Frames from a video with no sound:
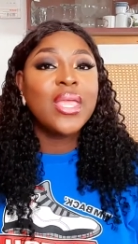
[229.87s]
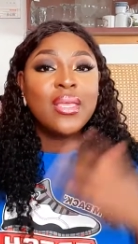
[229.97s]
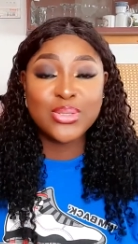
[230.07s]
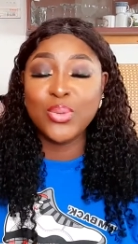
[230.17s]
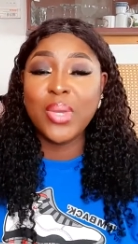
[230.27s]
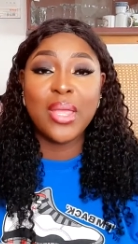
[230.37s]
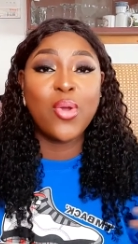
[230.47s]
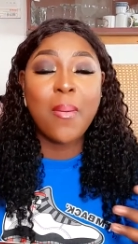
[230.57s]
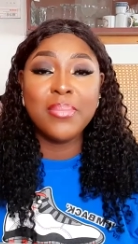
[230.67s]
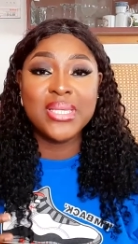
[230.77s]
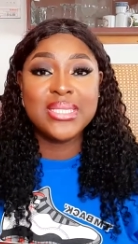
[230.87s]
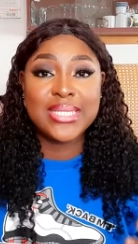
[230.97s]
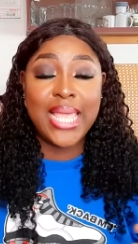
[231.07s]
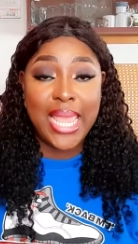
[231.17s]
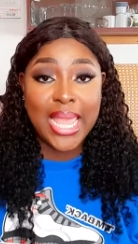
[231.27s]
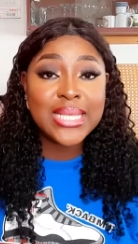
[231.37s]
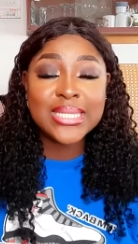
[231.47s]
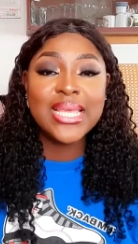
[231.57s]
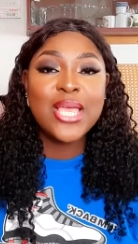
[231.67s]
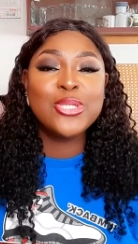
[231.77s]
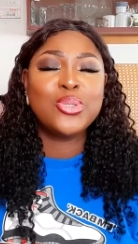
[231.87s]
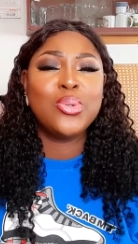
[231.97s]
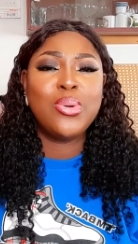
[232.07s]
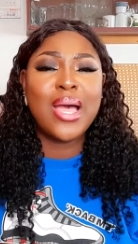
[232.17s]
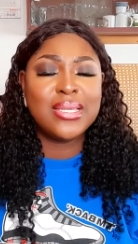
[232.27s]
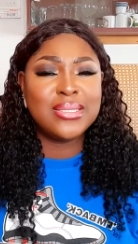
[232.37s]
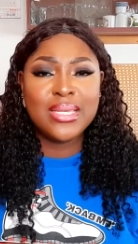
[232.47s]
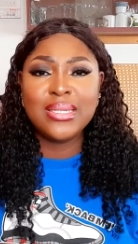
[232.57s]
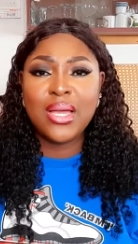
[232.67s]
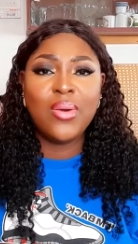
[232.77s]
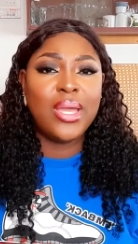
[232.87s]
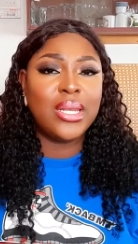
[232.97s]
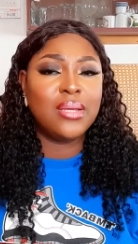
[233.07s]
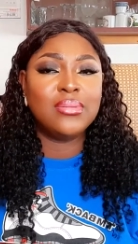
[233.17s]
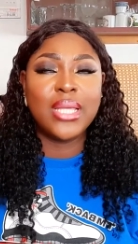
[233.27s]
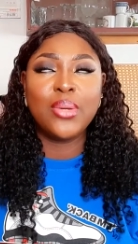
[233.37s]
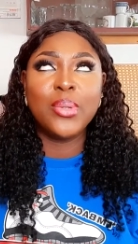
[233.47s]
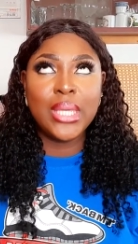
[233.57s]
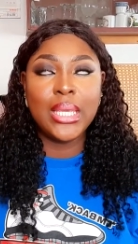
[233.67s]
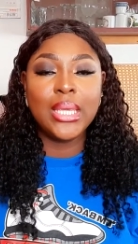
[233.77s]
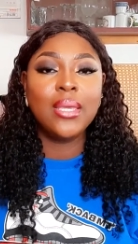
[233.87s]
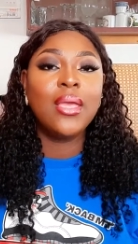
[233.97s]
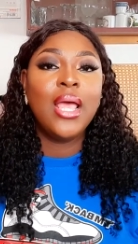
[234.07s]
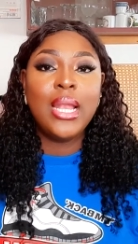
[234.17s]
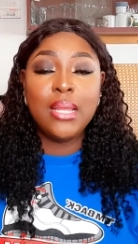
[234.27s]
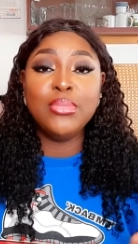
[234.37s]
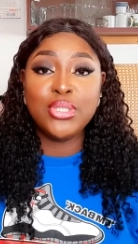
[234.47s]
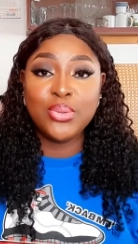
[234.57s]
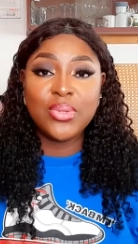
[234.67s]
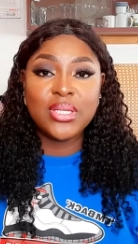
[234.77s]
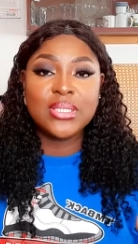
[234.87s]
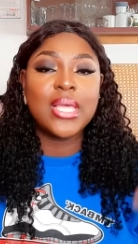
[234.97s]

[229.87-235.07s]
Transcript: So it got me scared. So I sat down and I was like, okay, let me do this.